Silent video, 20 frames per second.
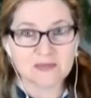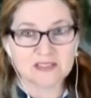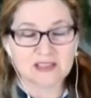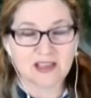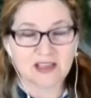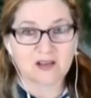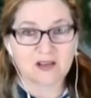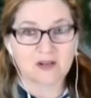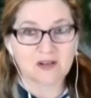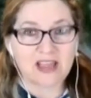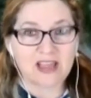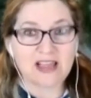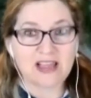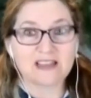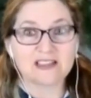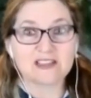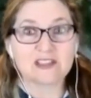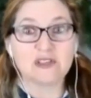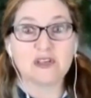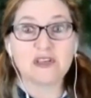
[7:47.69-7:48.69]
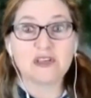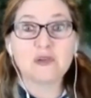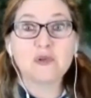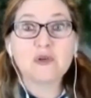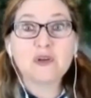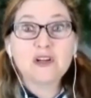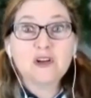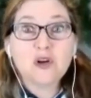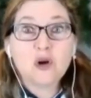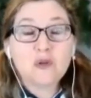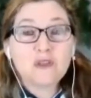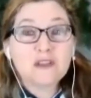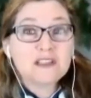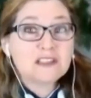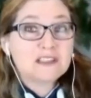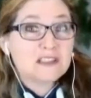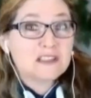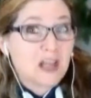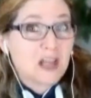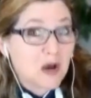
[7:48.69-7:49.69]
It's like, okay, uh-huh. let's see who can go the
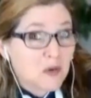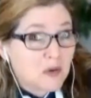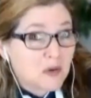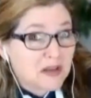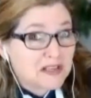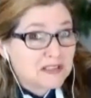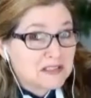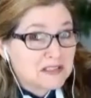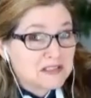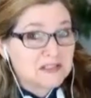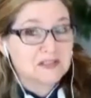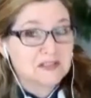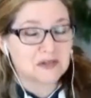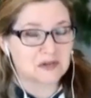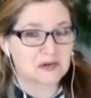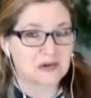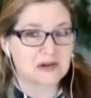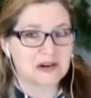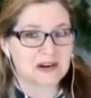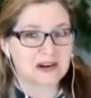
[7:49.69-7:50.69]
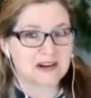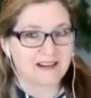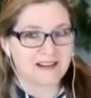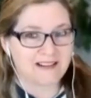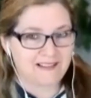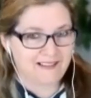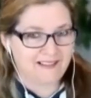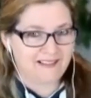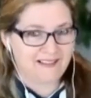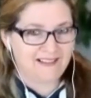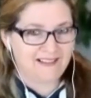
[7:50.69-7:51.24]
slowest, or